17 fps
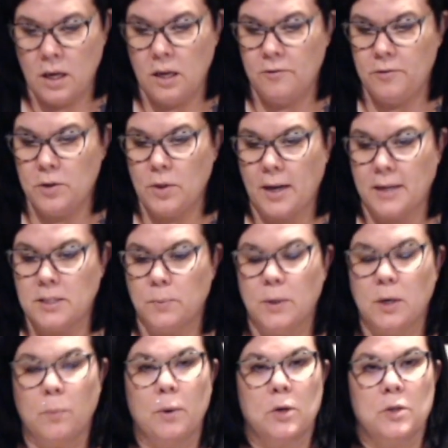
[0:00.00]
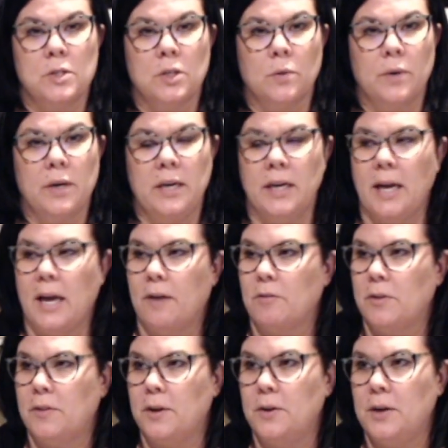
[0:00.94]
If you'd like to book a personal reading,
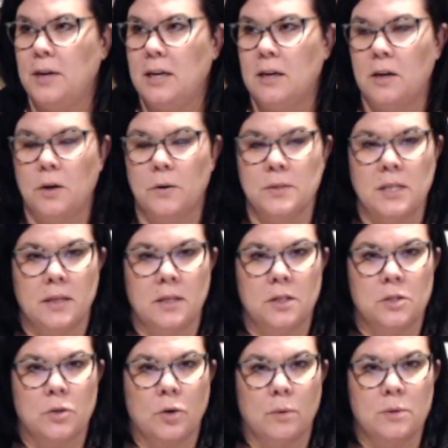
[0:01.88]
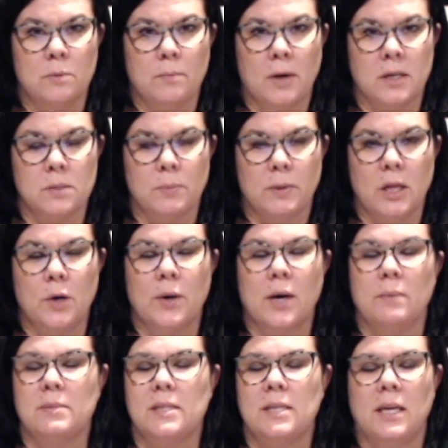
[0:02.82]
everything you need to know is in the mm-hmm. description box below,
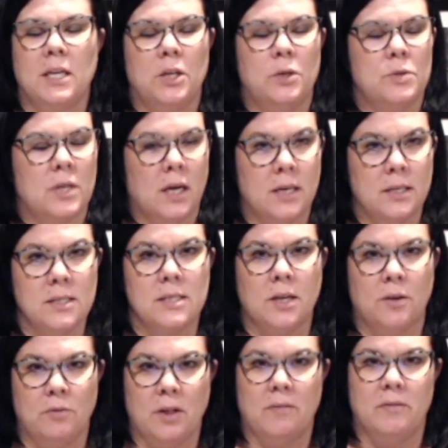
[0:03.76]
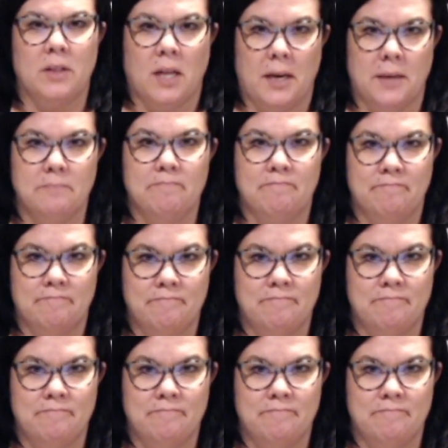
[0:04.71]
and I'm sending you tons of love and light.